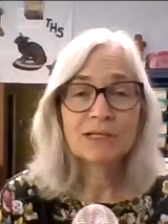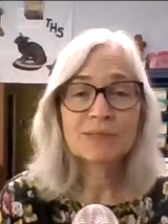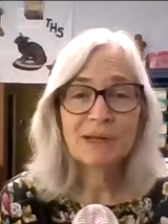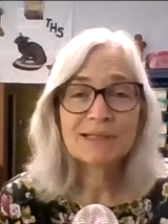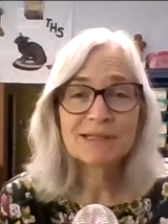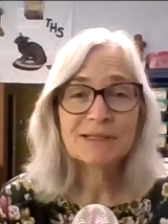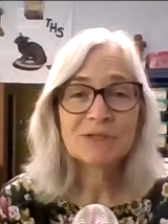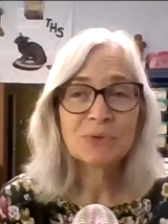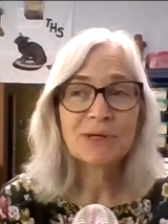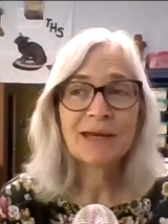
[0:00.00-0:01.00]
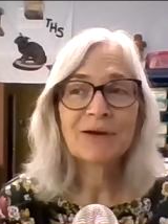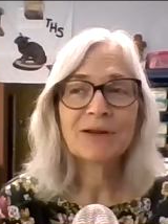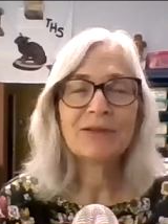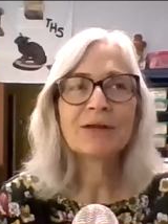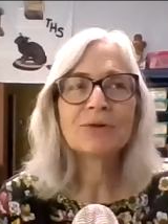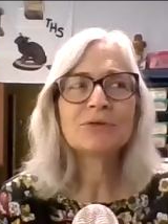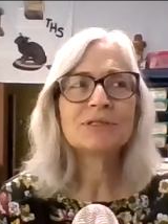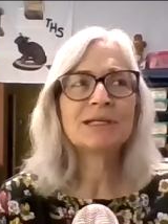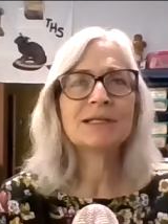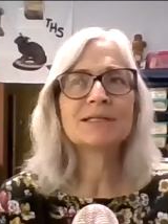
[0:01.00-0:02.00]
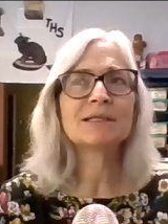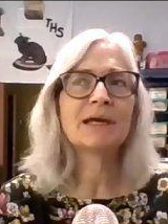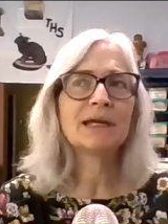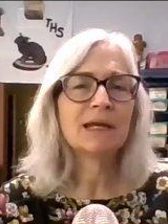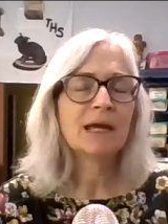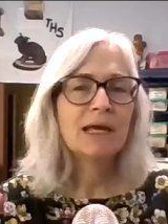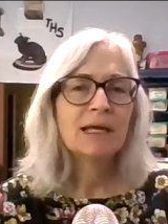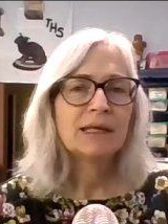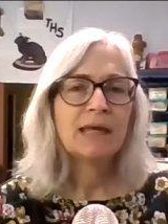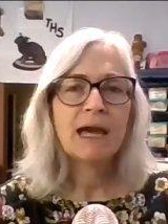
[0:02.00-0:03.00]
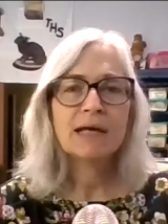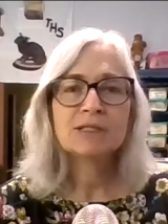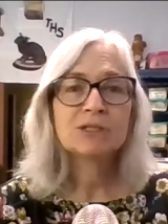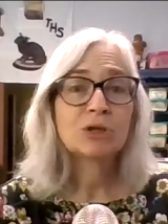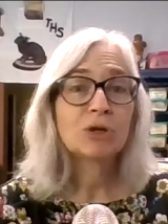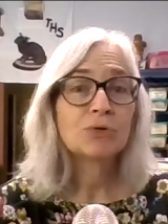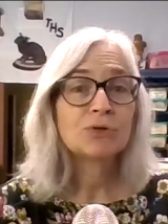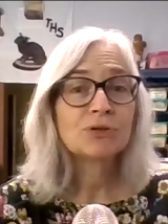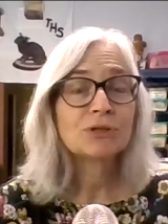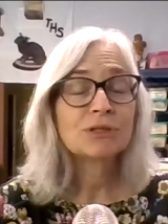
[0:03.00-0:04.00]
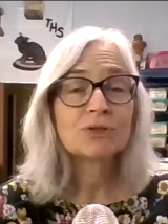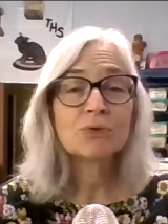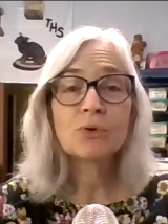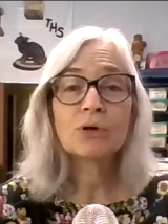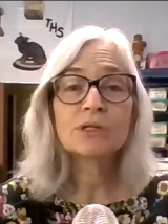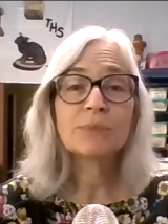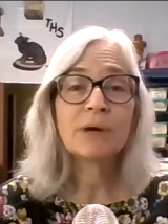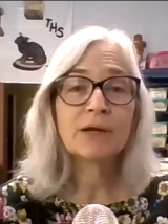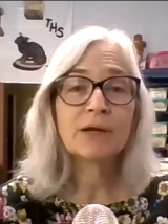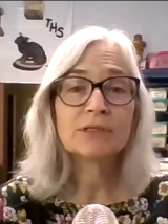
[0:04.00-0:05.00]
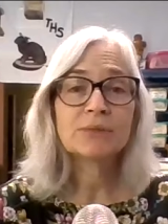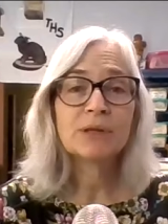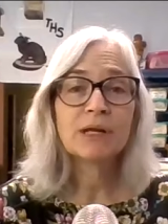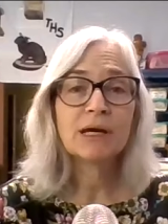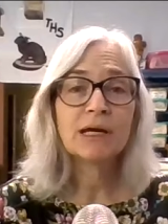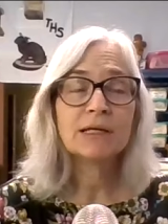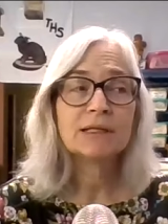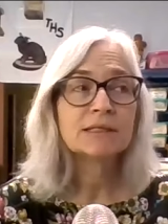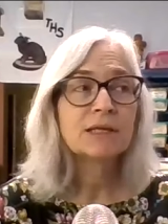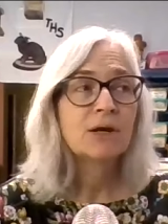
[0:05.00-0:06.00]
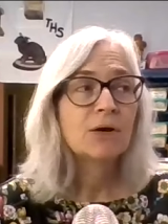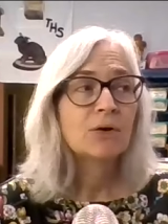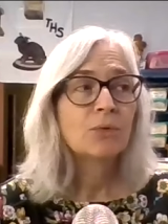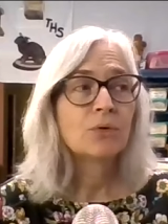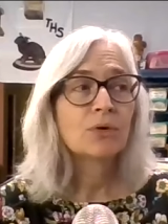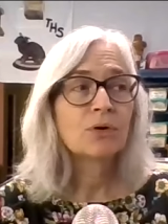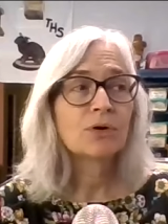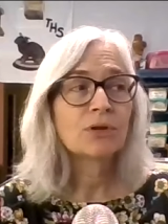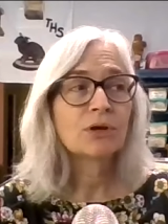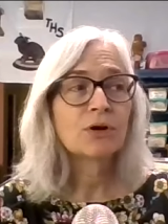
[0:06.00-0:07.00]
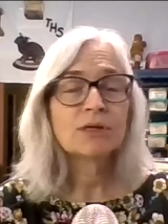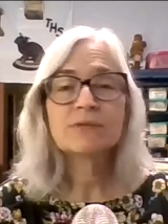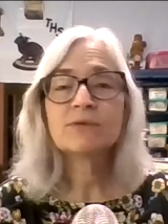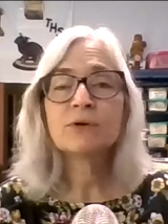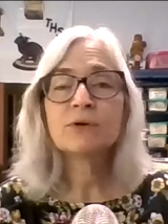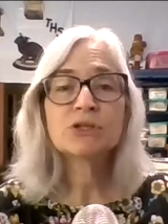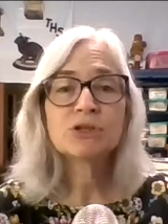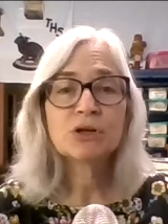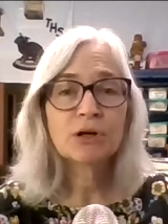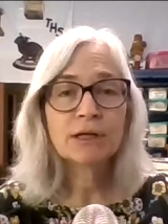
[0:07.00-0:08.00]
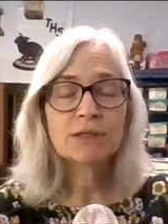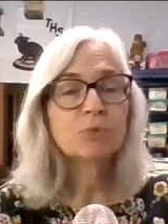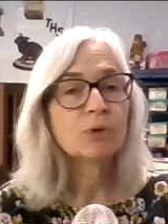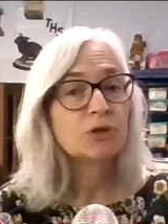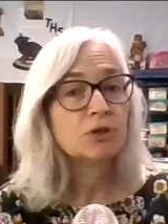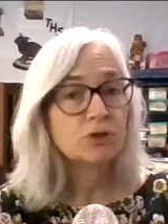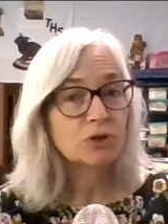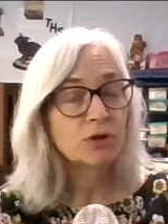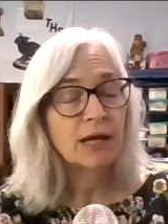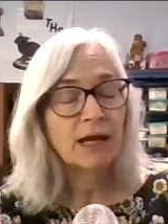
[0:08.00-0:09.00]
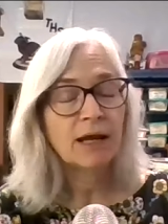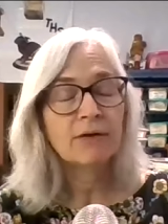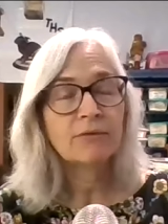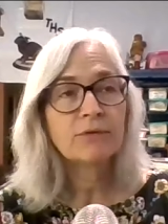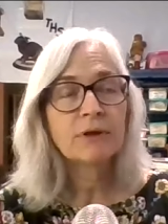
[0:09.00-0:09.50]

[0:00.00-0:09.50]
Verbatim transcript: expenses into account and that includes things like gas to go to the store to buy your supplies or the cost of your insurance which you should have